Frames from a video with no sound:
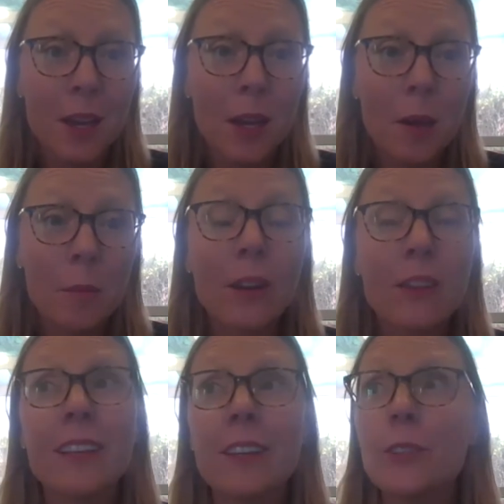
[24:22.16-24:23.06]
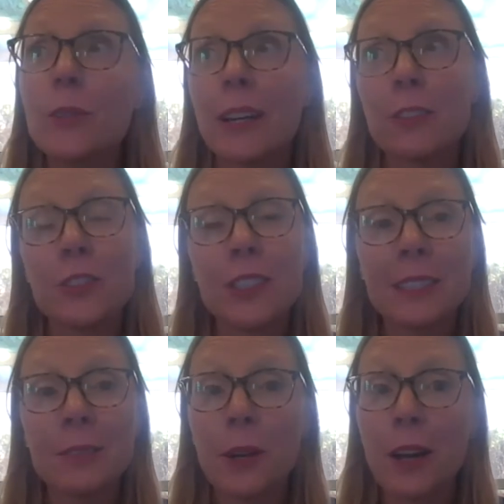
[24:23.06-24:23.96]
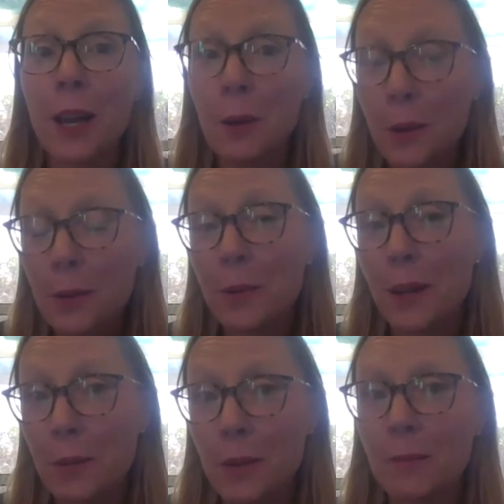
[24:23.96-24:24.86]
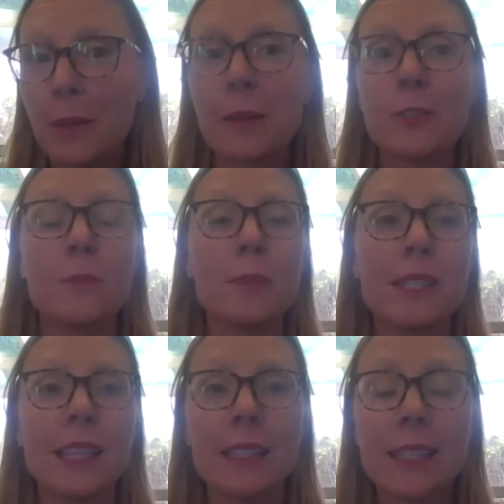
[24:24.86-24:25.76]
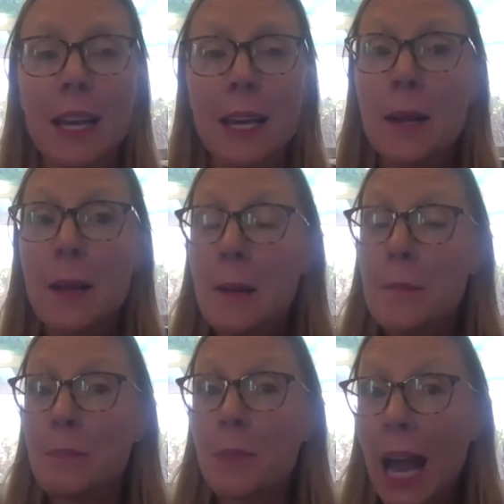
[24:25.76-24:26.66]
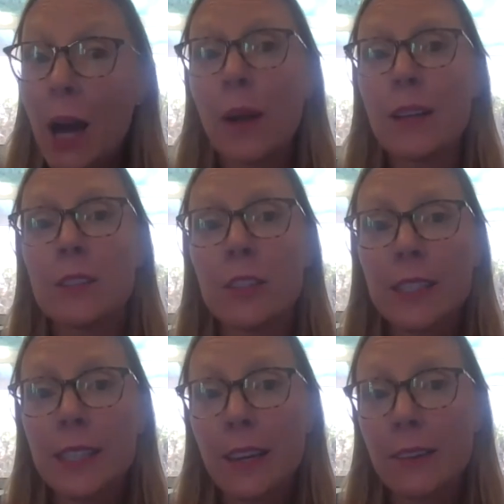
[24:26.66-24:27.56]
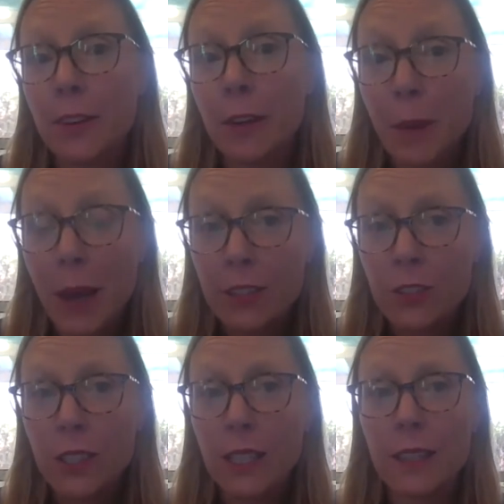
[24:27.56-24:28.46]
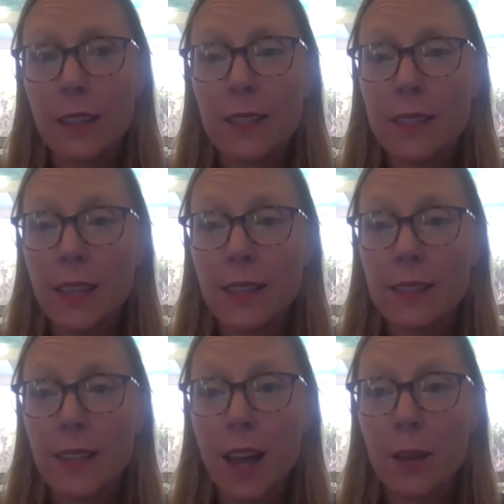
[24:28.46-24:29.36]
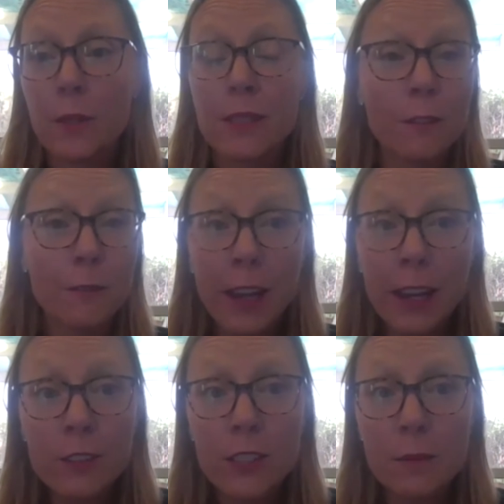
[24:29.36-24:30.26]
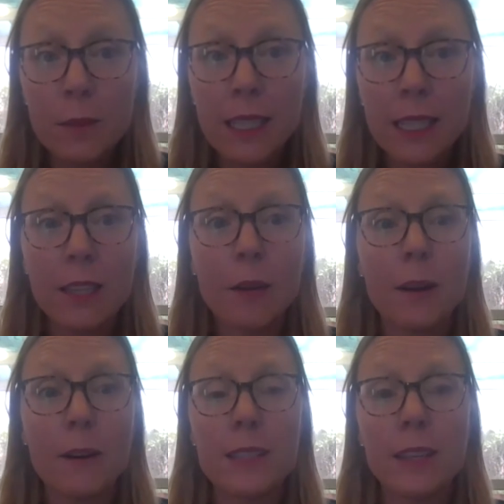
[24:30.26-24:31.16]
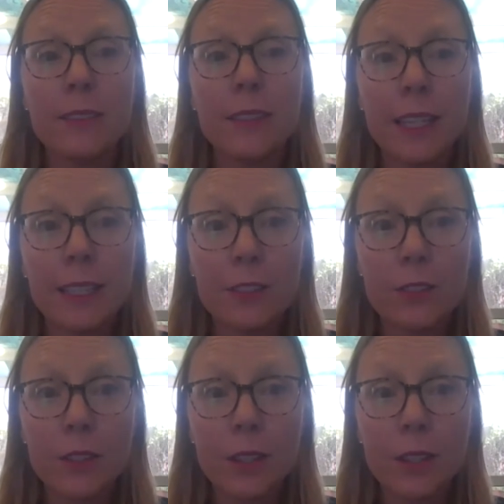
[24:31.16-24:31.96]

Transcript: But I'll tell you actually that where I work, maybe I shouldn't be saying this, but how I started to get very passionate in this is I was in a faculty meeting about 7-8 years ago.